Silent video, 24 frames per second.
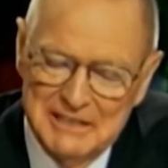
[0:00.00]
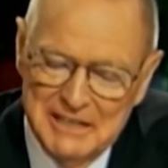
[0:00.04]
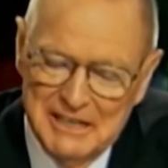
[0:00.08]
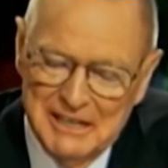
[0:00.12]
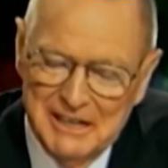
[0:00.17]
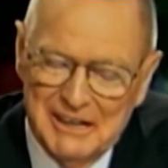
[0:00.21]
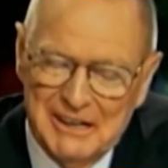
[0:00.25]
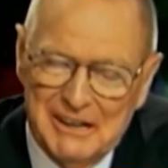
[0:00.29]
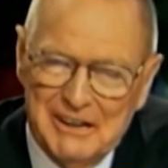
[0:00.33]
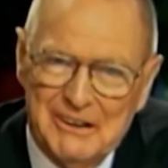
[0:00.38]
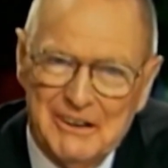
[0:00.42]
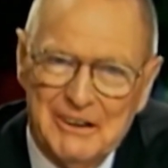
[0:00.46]

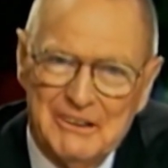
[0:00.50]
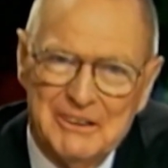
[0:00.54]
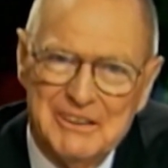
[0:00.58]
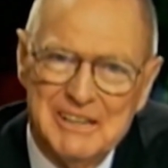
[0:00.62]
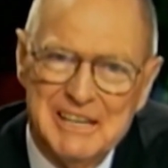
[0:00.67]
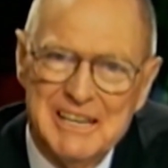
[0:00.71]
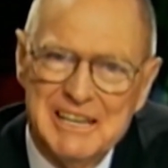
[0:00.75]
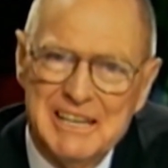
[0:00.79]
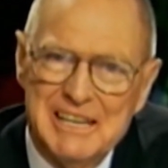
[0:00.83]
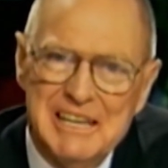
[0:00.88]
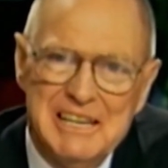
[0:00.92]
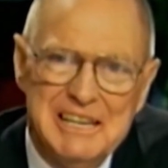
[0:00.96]
no,
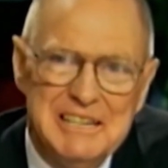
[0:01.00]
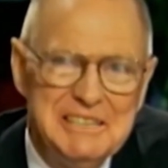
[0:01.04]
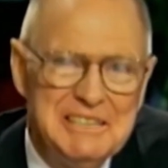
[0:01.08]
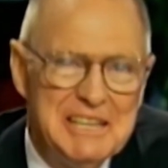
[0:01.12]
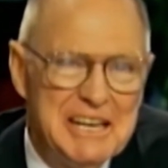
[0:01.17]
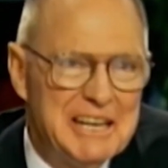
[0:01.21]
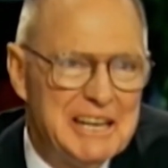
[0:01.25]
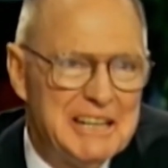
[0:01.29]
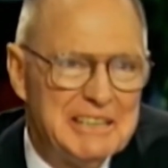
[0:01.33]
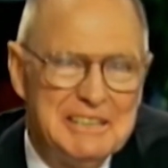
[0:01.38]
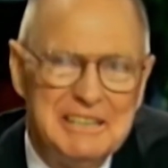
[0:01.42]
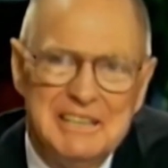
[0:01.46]
he
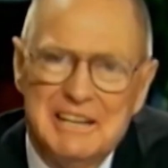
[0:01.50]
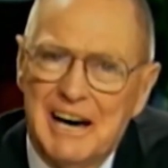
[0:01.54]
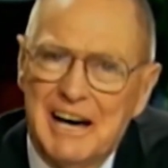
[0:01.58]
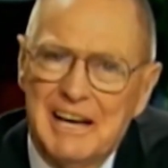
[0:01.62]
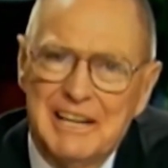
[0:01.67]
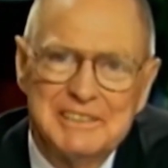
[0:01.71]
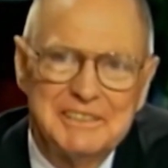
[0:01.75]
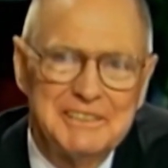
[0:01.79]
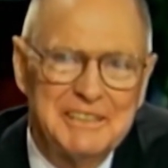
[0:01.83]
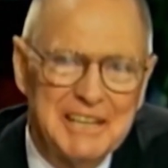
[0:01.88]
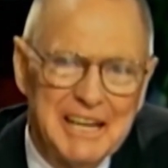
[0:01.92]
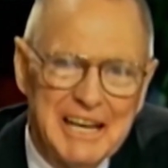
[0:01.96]
did
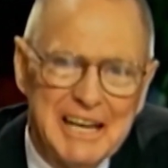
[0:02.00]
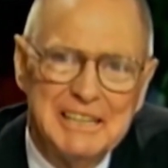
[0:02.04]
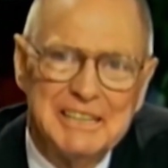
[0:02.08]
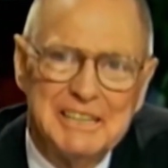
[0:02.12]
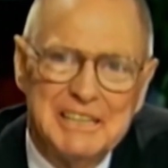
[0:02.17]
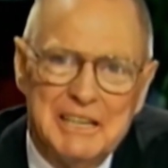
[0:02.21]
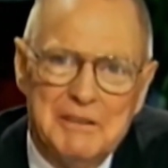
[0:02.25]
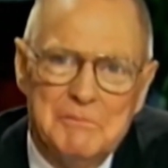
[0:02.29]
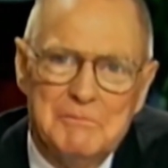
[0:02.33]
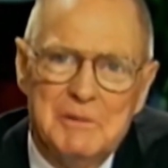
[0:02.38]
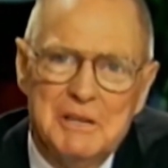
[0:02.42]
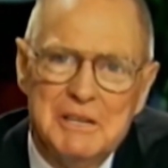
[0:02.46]
not
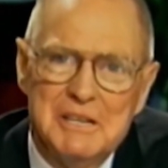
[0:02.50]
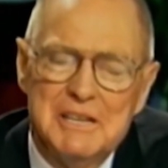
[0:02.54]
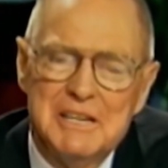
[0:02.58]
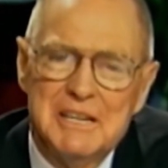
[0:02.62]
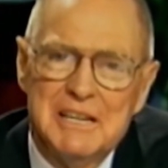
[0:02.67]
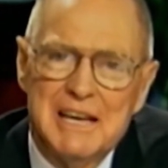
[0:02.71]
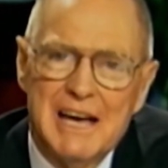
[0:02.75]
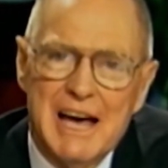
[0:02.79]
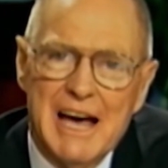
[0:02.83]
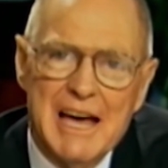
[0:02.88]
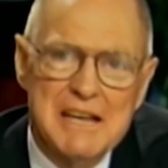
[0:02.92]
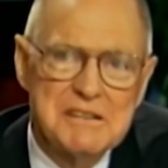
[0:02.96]
take him.
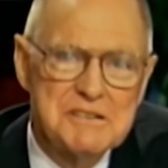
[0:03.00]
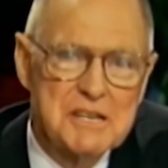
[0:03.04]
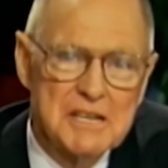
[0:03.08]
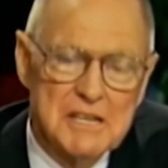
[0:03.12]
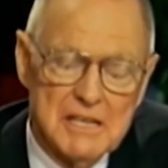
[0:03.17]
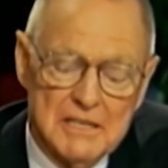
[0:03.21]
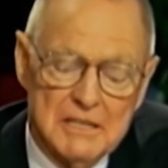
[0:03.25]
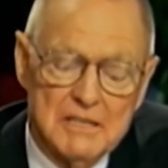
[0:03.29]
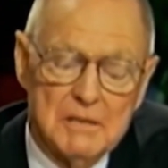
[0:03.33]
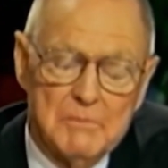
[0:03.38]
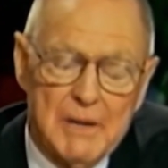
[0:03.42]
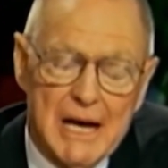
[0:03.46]
I
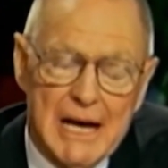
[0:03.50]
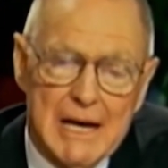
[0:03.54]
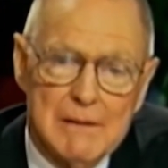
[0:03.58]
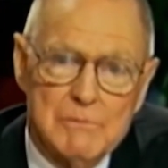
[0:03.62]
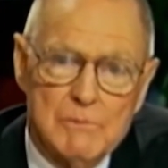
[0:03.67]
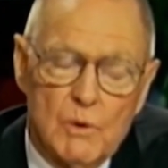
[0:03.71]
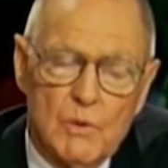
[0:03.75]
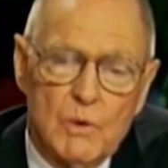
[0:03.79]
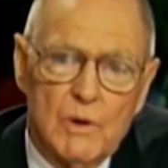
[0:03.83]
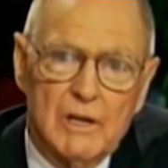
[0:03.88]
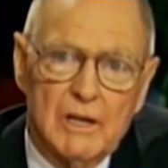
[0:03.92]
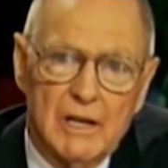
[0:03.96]
see in the
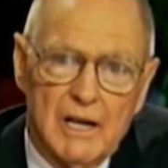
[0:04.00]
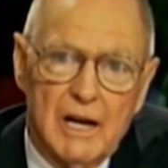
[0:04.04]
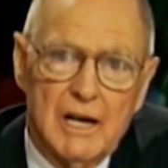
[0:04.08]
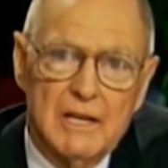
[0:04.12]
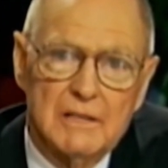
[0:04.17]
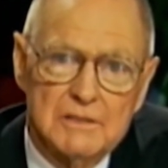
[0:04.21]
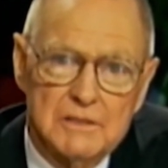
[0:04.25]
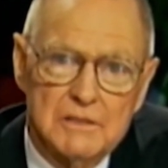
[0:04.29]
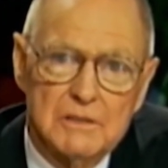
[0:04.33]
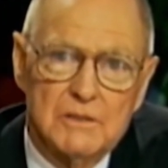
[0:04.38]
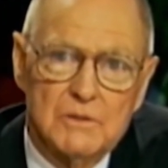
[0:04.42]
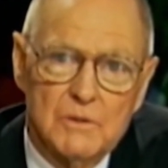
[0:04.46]
Bible where
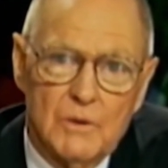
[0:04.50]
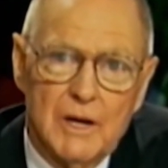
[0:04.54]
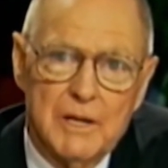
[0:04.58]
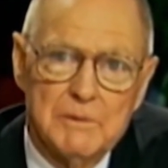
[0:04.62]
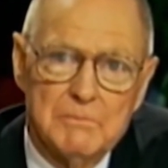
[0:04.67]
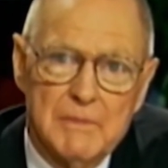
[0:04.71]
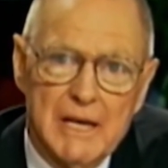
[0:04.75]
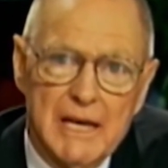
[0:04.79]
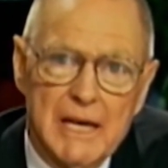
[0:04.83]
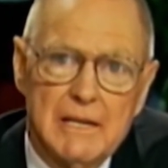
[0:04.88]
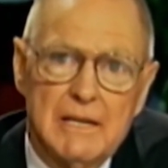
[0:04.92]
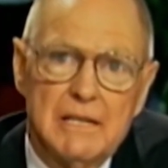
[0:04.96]
God took
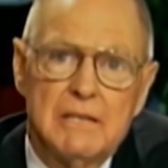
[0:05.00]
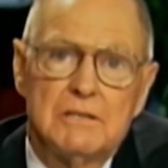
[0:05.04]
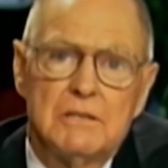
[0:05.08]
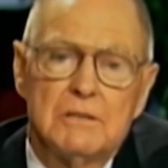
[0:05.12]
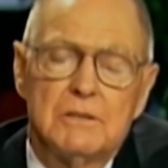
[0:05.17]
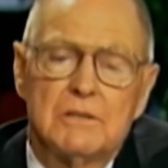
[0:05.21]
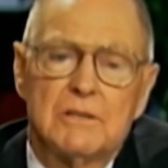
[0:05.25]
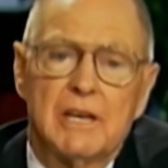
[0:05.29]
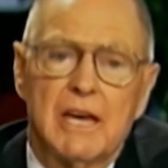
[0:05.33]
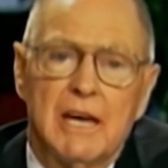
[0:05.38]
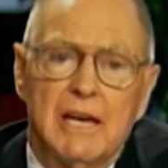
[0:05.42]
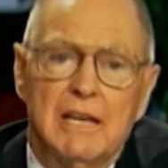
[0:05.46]
one man, he
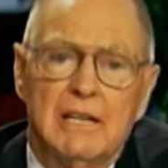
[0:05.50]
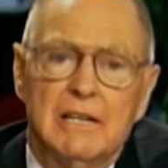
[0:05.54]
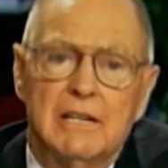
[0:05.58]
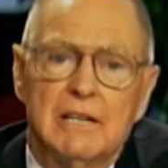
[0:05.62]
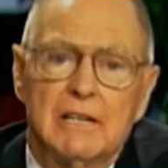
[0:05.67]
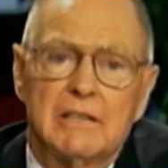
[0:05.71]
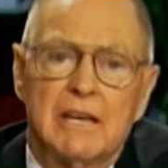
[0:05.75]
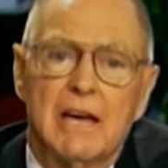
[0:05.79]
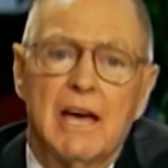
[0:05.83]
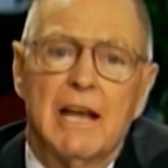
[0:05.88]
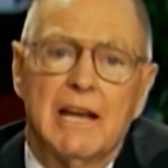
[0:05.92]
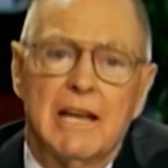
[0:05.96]
took
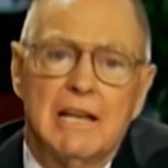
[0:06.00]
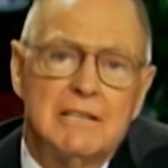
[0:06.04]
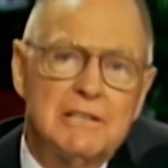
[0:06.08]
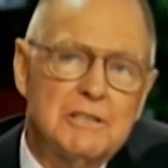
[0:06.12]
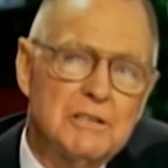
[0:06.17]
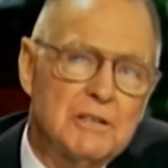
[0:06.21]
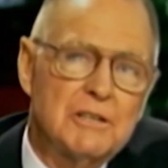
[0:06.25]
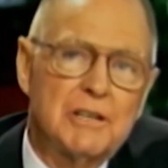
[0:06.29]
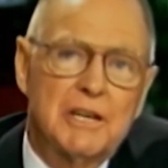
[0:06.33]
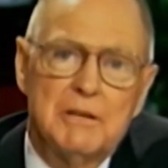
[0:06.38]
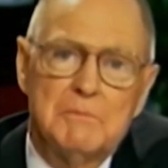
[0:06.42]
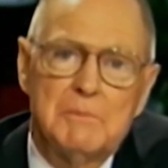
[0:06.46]
Enoch, and he
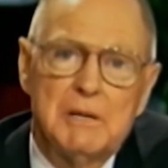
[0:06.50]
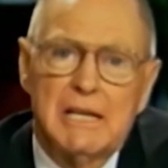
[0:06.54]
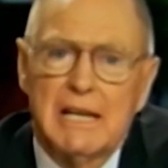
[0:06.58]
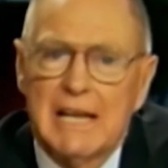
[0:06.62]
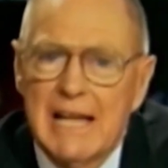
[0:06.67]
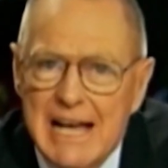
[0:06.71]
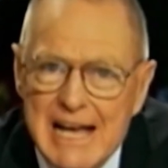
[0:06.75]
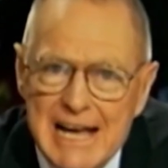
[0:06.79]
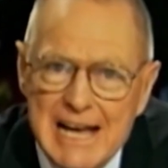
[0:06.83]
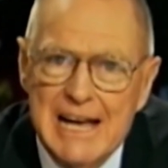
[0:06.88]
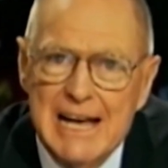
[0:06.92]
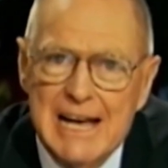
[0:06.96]
took him
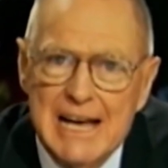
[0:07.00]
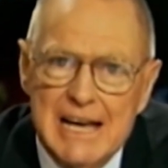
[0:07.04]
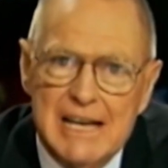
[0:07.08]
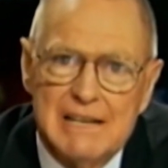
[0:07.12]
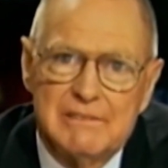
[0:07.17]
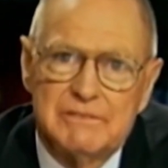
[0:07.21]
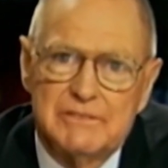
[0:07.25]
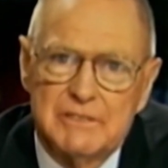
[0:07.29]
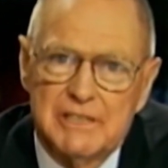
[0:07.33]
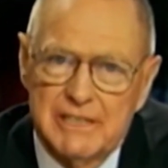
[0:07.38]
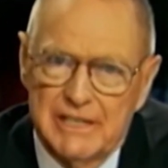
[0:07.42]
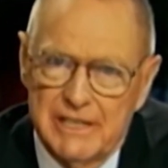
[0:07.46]

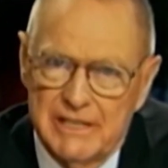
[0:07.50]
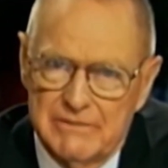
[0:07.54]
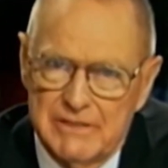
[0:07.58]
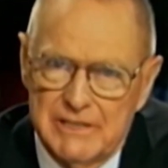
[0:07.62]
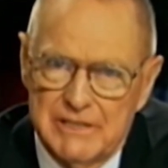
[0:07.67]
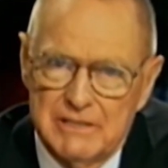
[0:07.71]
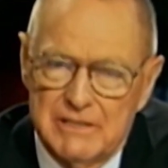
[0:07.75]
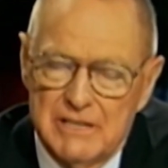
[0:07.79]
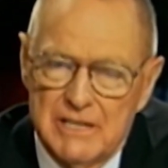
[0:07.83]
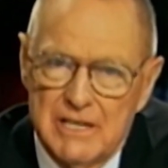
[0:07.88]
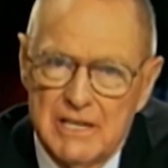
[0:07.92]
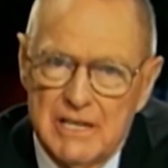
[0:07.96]
alive to
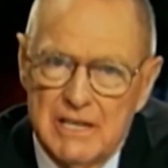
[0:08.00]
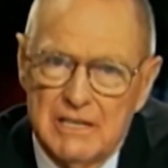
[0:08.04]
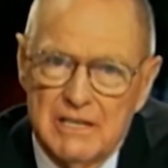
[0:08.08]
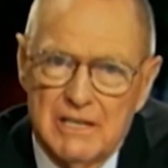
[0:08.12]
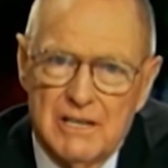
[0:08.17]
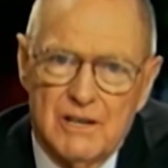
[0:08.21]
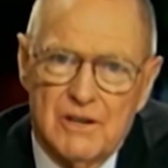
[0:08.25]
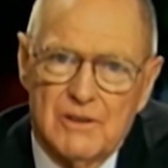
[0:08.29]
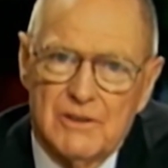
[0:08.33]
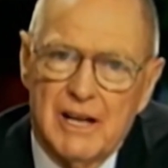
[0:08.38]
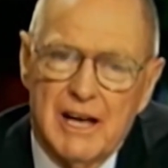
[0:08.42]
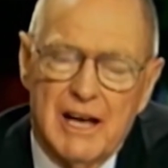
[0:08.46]
heaven.
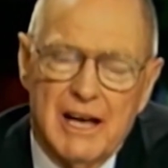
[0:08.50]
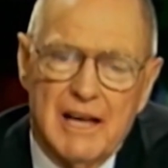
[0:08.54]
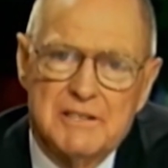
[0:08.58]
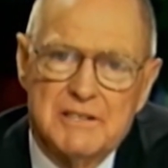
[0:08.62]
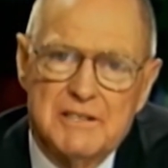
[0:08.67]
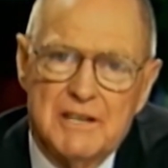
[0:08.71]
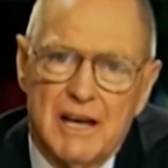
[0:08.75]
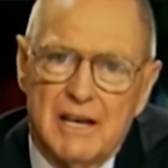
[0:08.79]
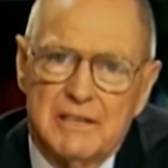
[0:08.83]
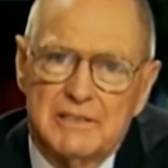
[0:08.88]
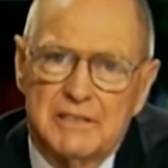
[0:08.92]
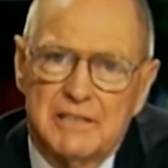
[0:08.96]
No,
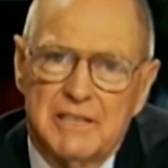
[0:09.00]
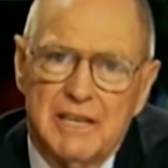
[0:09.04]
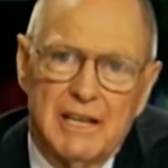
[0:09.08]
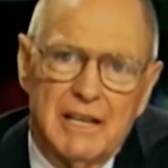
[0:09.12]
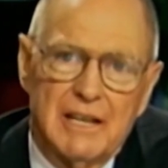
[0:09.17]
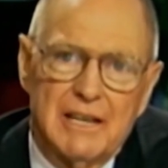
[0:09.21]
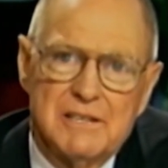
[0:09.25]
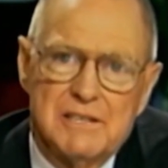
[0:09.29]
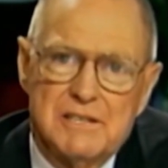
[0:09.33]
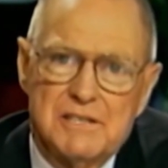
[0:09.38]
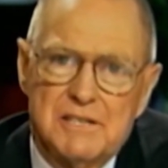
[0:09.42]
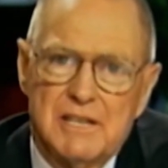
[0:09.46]
God's not
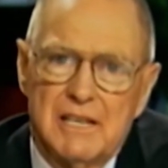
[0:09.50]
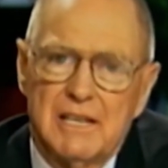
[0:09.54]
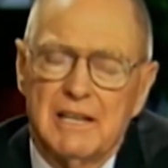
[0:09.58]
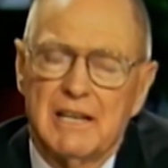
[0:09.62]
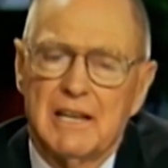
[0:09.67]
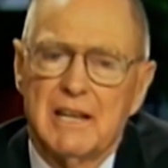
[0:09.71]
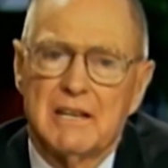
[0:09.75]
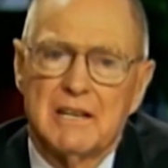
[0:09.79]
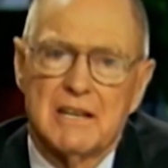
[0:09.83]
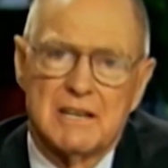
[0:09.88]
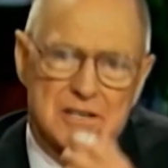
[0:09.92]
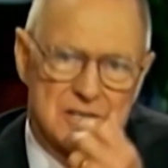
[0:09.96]
killing,
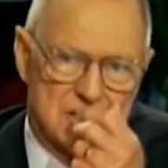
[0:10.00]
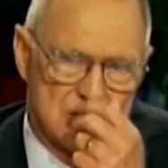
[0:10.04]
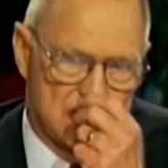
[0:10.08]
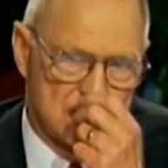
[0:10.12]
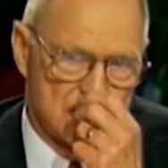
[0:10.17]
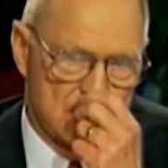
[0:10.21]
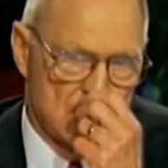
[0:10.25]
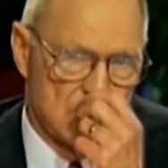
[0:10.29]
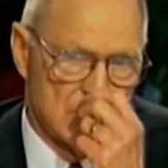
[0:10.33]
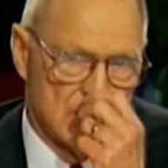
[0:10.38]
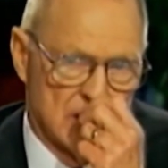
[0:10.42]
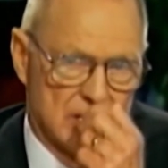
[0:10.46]
stealing, and
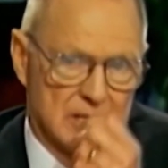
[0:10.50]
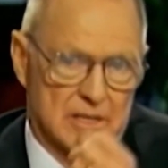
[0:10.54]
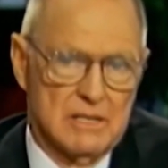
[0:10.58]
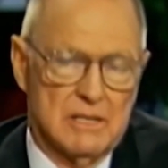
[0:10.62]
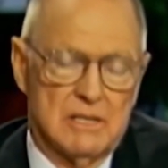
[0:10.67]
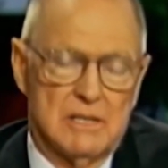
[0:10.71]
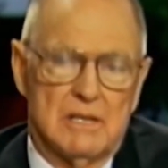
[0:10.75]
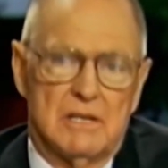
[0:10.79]
destroying.